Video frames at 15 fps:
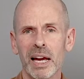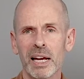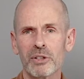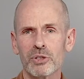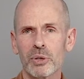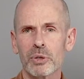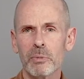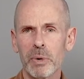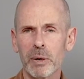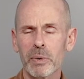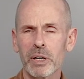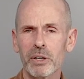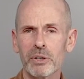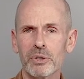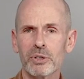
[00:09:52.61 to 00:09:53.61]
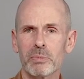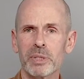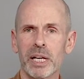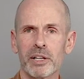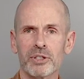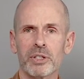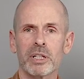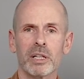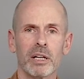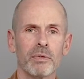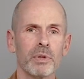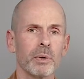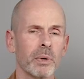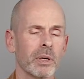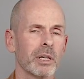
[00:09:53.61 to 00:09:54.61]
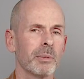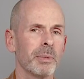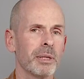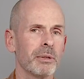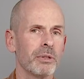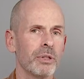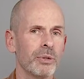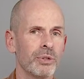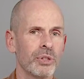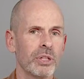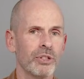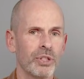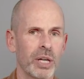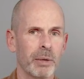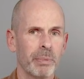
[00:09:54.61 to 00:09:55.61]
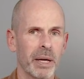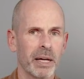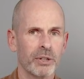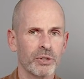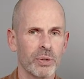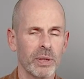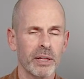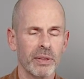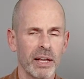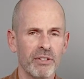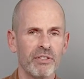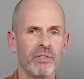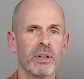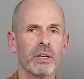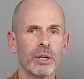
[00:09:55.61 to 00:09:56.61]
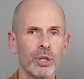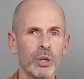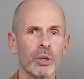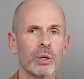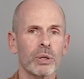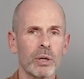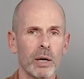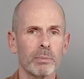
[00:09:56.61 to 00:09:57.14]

And so you may want to do some testing if you are going to be using JPEGs so that they fit your